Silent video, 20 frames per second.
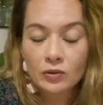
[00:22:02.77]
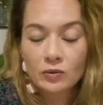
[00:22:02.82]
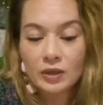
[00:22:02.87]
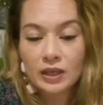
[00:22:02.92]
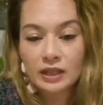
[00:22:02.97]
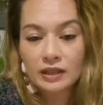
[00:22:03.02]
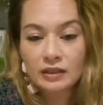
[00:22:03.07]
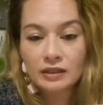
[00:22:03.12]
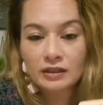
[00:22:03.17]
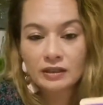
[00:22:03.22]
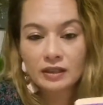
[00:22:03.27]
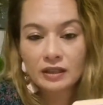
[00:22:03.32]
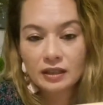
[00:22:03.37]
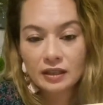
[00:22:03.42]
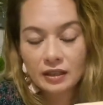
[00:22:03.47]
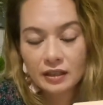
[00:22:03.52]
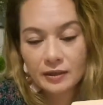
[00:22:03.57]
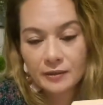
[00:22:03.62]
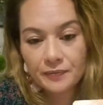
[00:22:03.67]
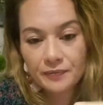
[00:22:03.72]
the one
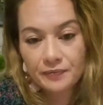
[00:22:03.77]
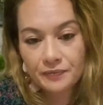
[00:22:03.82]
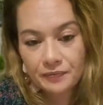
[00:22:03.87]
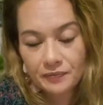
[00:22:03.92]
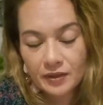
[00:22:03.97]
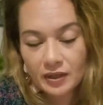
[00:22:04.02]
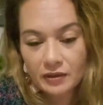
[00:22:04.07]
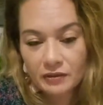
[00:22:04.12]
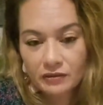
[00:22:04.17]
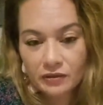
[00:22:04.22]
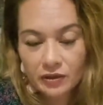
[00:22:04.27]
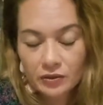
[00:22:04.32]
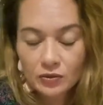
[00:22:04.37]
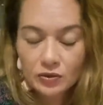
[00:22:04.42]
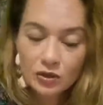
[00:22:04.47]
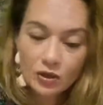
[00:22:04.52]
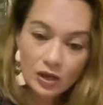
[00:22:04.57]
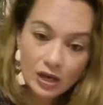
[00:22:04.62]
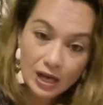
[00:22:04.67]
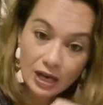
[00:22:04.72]
that feels
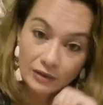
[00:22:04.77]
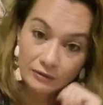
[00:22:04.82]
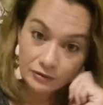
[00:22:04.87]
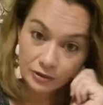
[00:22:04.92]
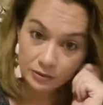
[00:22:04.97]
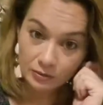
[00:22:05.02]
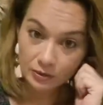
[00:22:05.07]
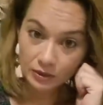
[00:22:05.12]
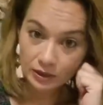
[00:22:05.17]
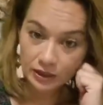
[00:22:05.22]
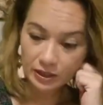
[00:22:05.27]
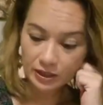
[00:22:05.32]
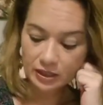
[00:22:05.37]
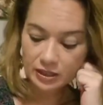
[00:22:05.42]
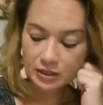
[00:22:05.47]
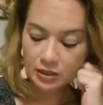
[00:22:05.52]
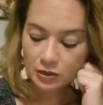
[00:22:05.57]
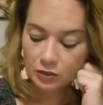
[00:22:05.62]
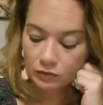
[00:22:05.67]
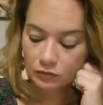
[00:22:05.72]
so comfortable in
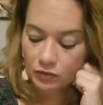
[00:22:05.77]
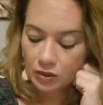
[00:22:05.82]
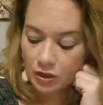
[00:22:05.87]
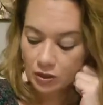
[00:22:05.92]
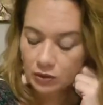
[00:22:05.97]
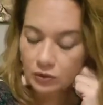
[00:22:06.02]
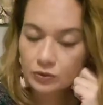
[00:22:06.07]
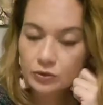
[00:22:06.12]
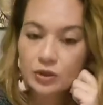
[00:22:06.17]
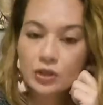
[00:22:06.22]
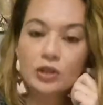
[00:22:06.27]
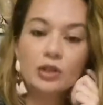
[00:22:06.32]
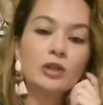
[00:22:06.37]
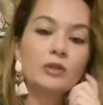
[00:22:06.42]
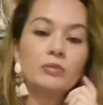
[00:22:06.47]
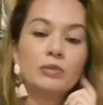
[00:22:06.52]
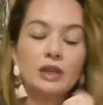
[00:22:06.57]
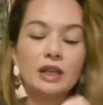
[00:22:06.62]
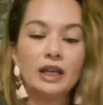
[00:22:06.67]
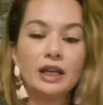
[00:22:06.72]
this old role that you
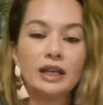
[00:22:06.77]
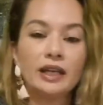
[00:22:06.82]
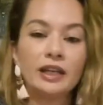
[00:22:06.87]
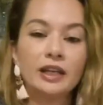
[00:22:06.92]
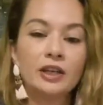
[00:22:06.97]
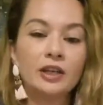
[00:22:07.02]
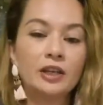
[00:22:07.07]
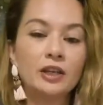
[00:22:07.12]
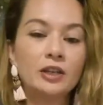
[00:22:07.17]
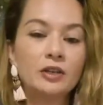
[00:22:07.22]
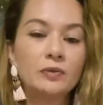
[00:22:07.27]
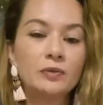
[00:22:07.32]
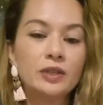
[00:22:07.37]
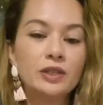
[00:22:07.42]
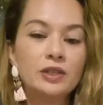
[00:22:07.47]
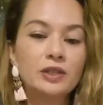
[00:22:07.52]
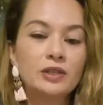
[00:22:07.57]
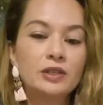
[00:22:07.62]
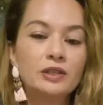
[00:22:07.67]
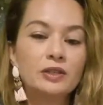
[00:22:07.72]
play, you know,
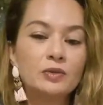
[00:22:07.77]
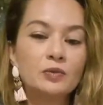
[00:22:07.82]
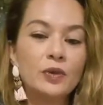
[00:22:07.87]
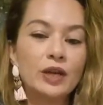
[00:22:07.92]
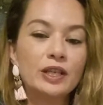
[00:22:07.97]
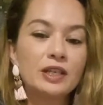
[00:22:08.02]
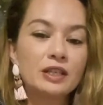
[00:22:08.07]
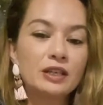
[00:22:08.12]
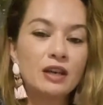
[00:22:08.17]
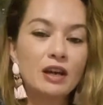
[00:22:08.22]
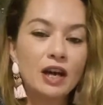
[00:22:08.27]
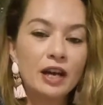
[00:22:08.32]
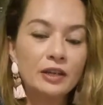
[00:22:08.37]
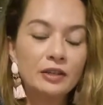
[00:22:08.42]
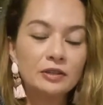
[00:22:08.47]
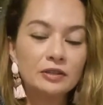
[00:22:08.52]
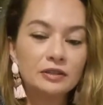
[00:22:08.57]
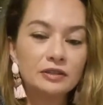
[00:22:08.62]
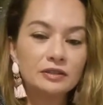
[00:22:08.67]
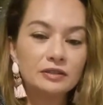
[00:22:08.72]
which is where
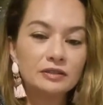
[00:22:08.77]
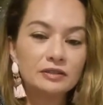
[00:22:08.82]
denial